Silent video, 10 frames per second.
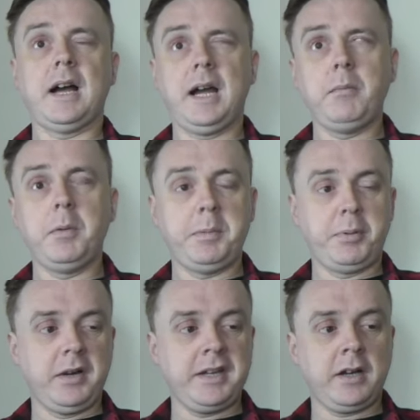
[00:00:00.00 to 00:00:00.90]
I will be
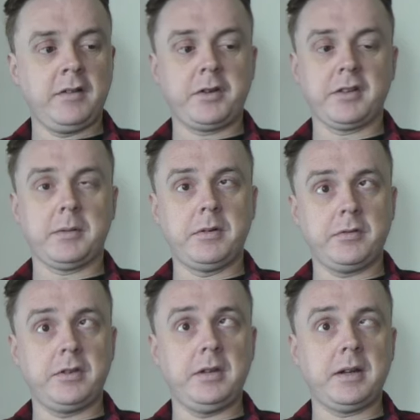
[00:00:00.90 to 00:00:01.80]
putting that off because I
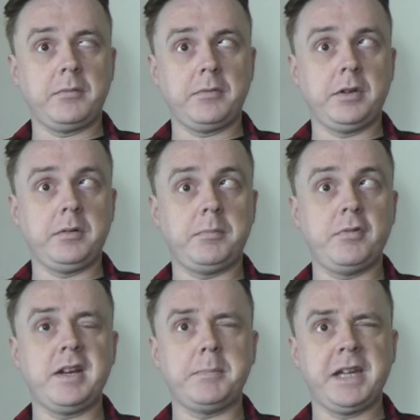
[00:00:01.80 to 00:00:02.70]
want to do that do
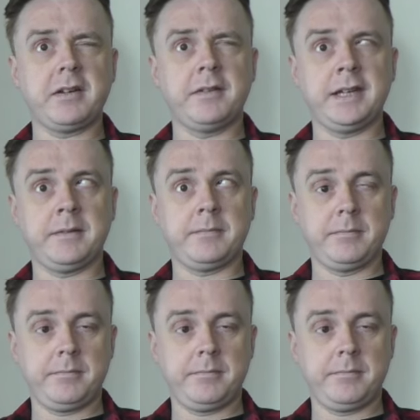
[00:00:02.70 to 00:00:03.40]
really big on that.